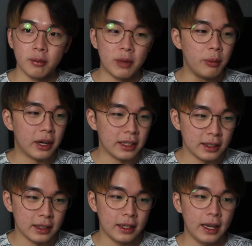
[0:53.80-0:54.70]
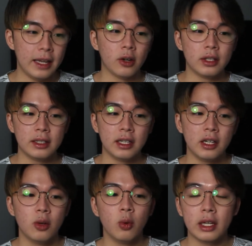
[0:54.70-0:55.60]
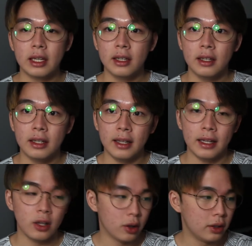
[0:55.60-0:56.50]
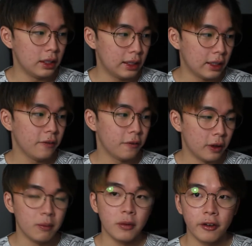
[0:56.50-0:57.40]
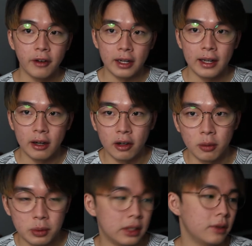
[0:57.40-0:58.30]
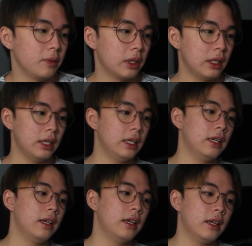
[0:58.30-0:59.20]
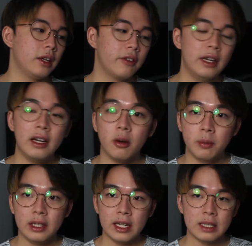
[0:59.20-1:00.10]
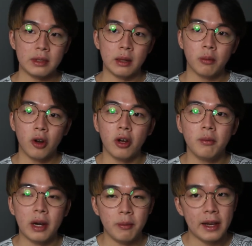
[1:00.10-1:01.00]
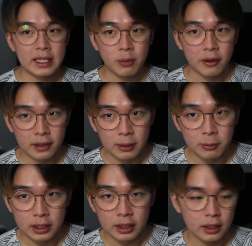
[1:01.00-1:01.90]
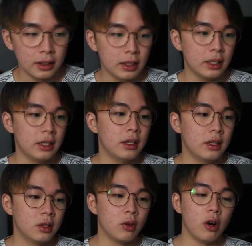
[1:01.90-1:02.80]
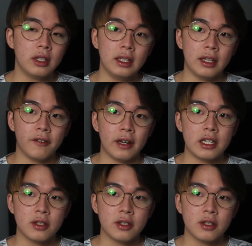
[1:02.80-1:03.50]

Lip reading: my brother, an auditor working in an auditing firm, Great LLP. Great LLP has been employed by Best Private Limited to audit their financial